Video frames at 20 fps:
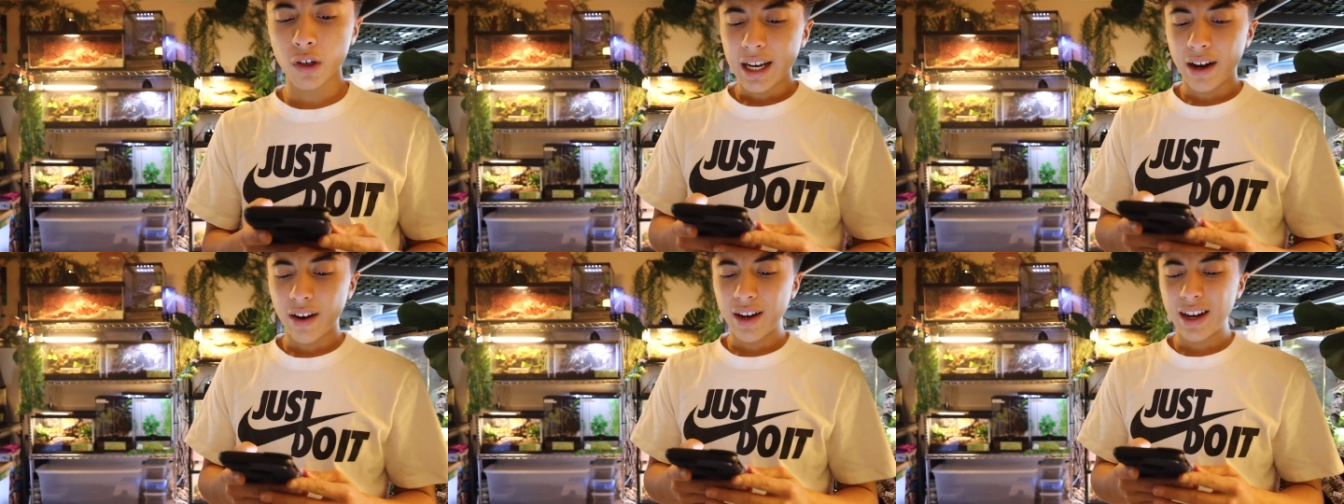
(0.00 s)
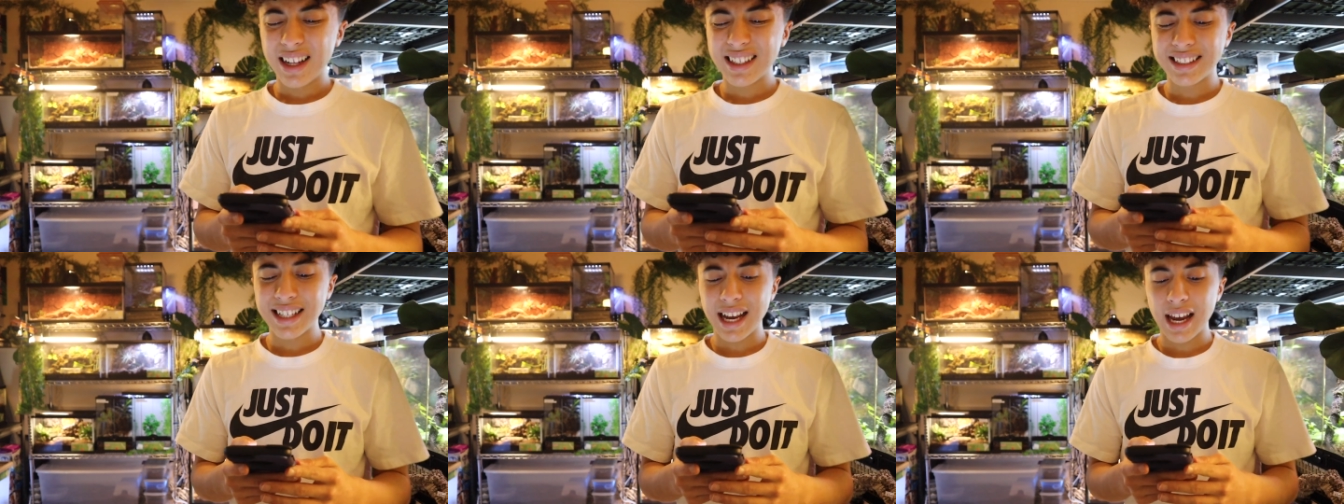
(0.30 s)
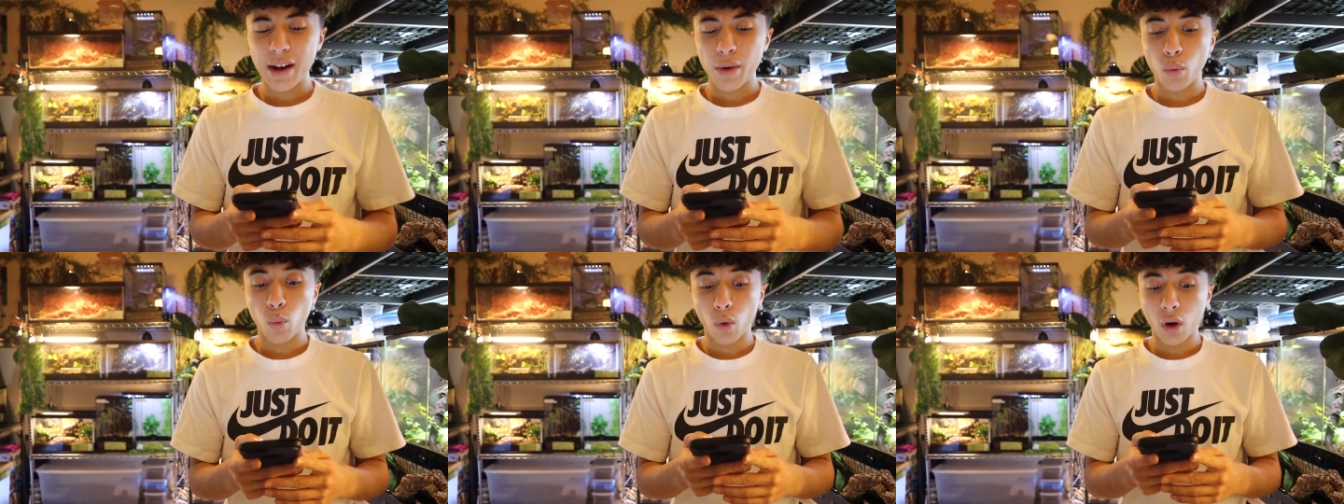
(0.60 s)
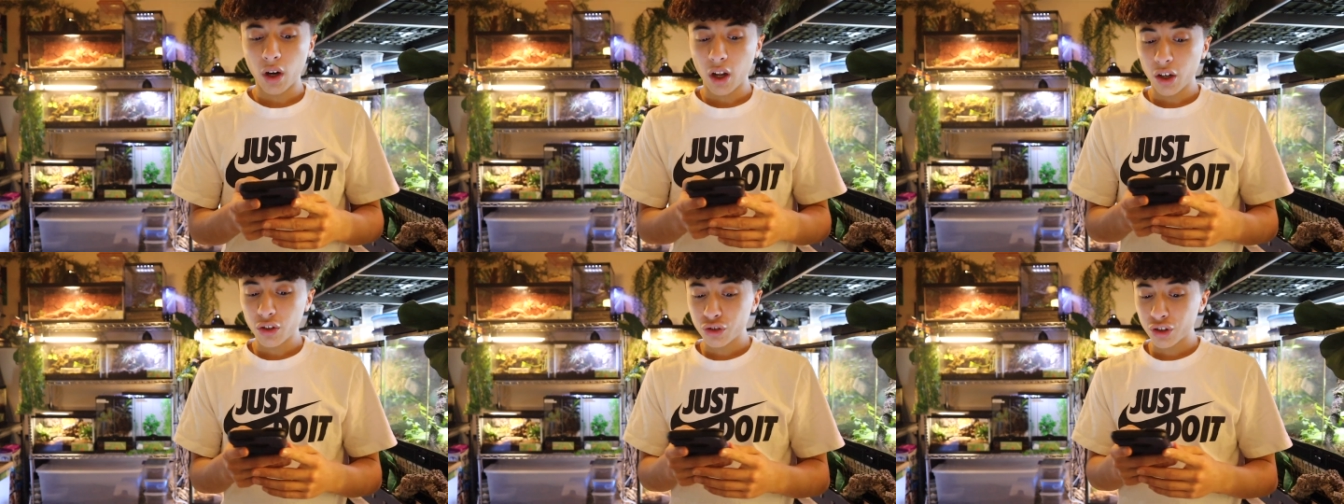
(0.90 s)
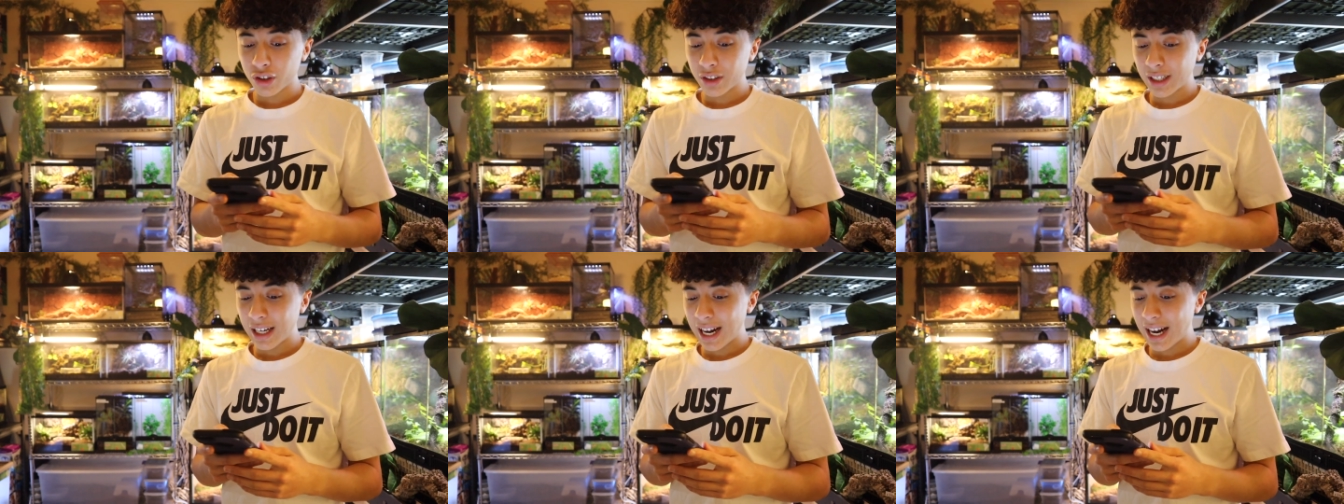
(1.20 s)
Now, it is a
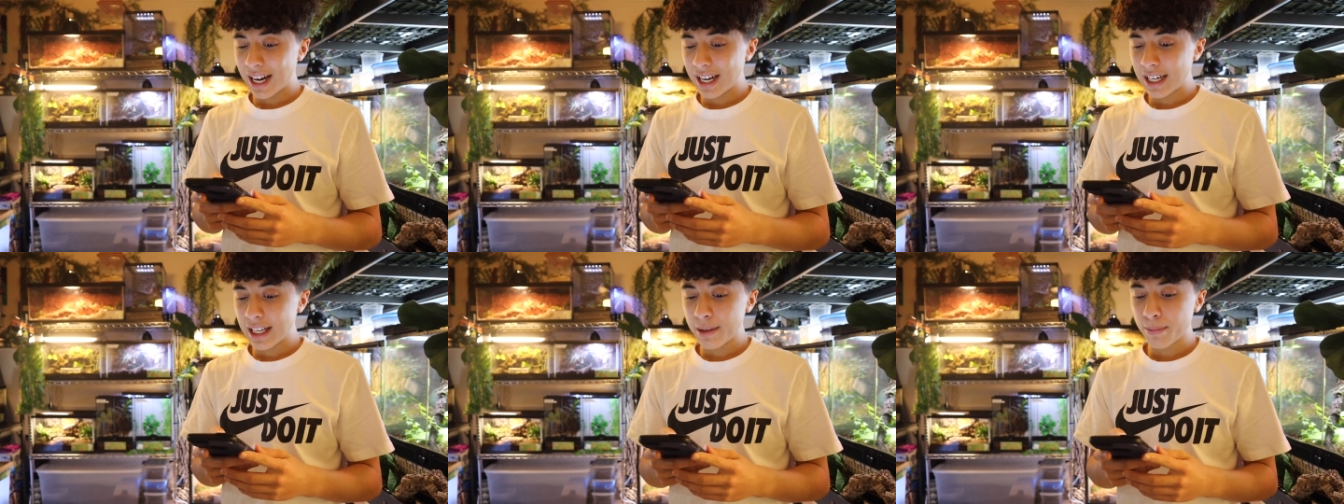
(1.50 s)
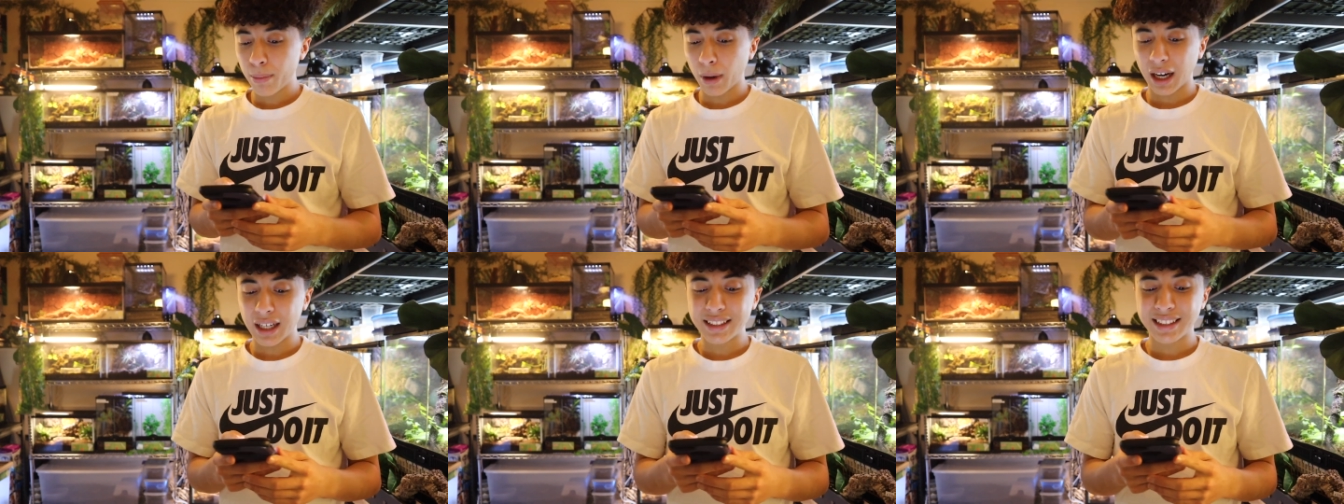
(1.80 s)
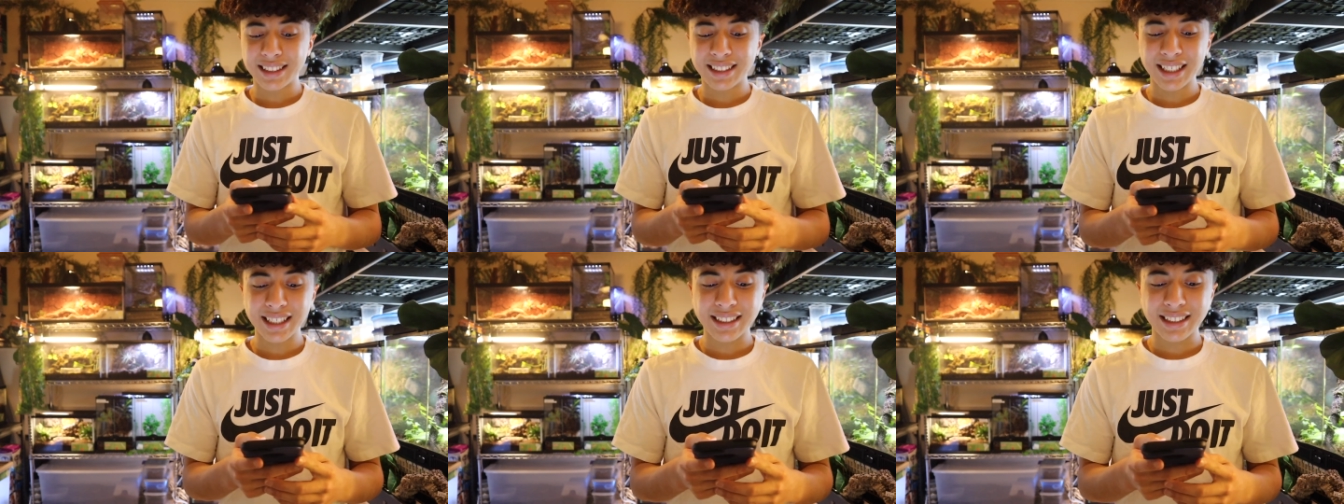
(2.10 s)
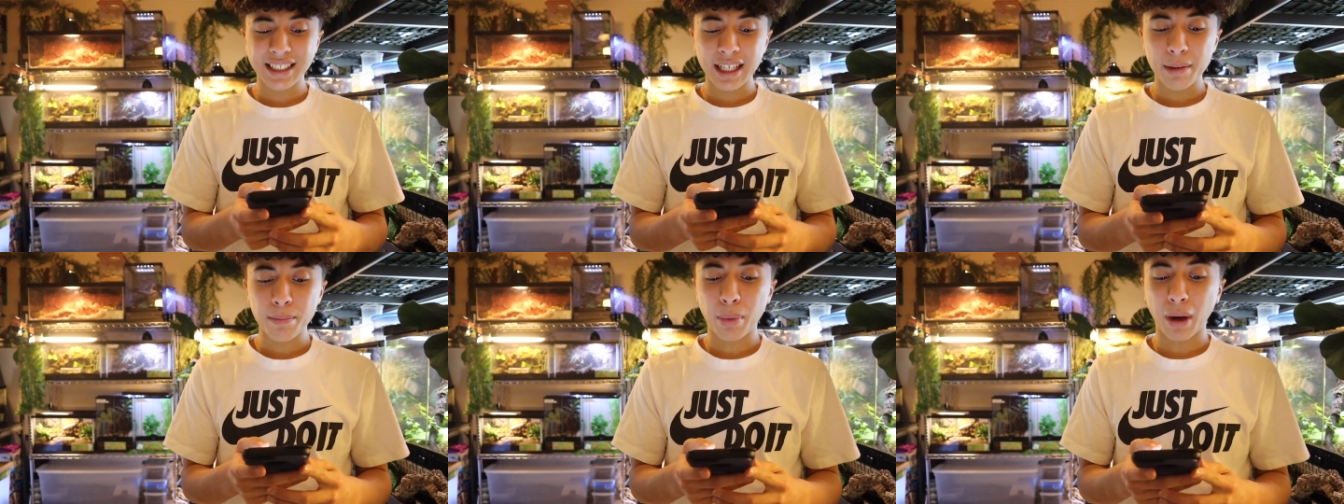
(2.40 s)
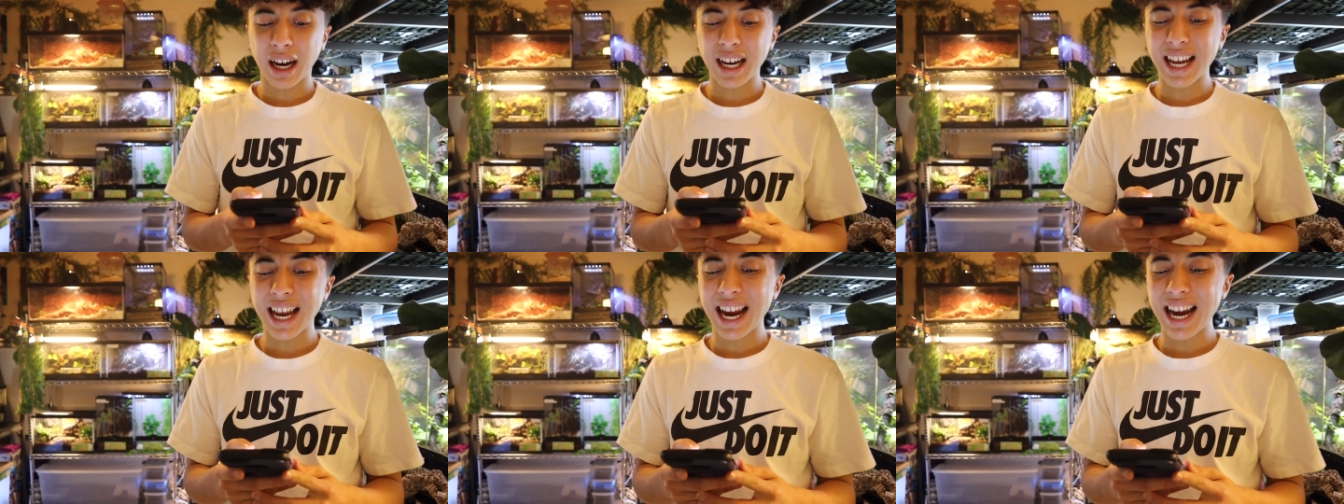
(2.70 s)
180 by 60
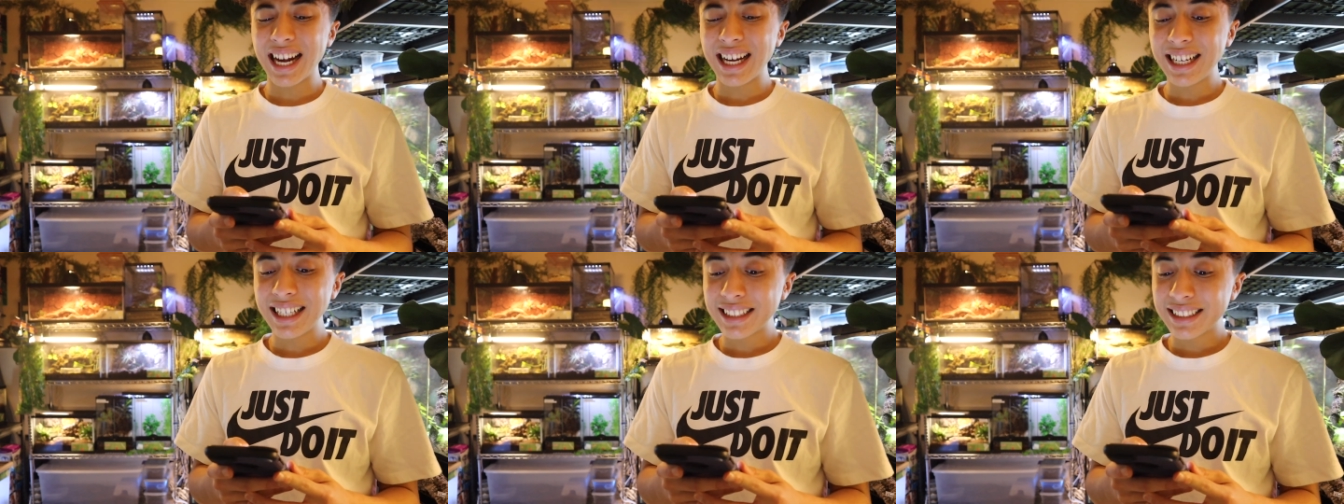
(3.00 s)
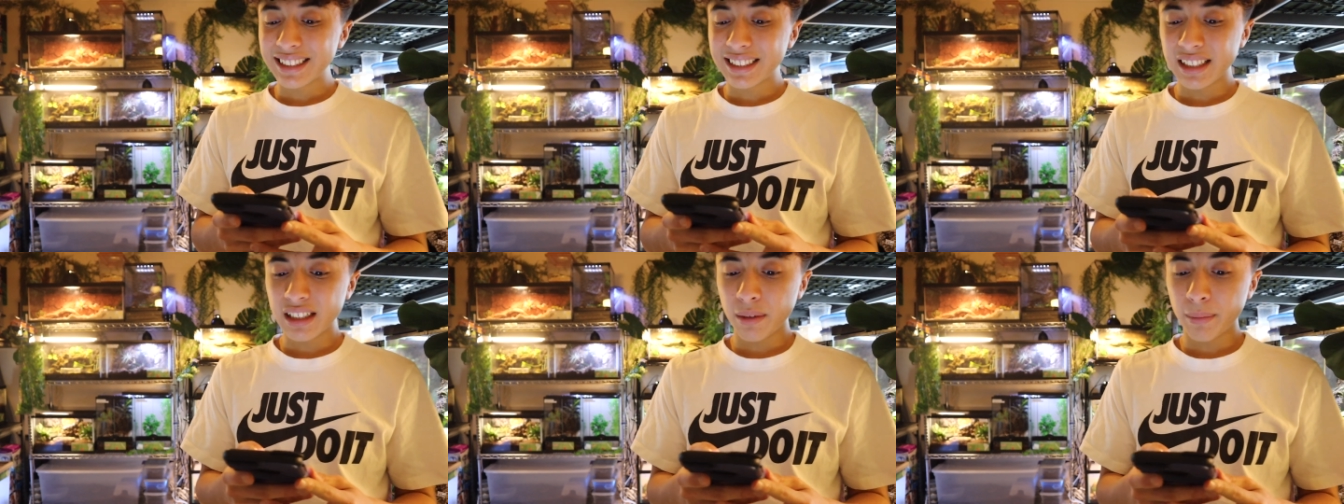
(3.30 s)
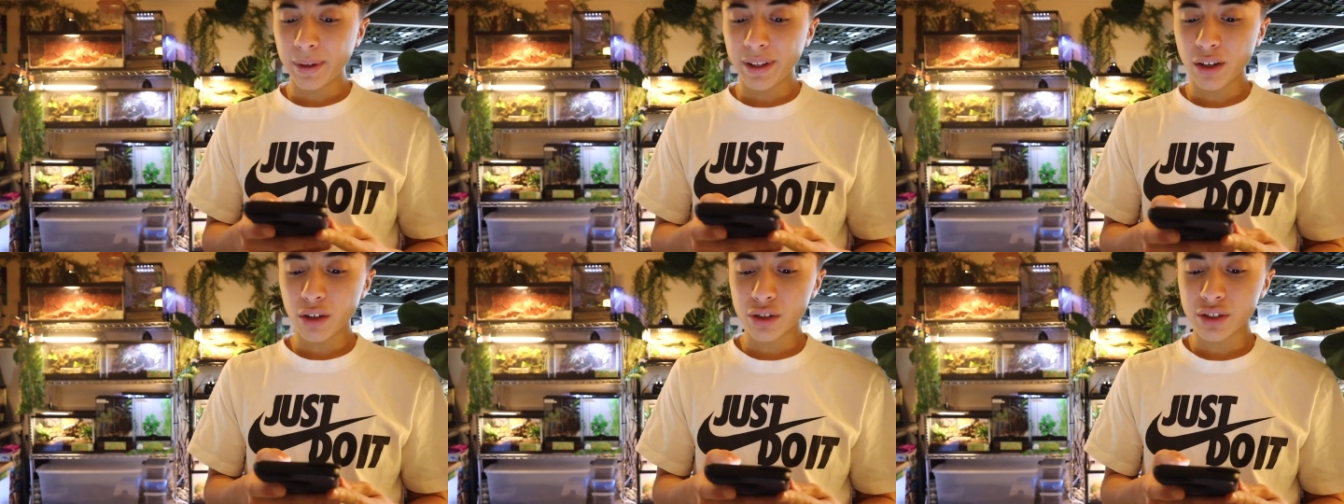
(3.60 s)
by 80 centimeter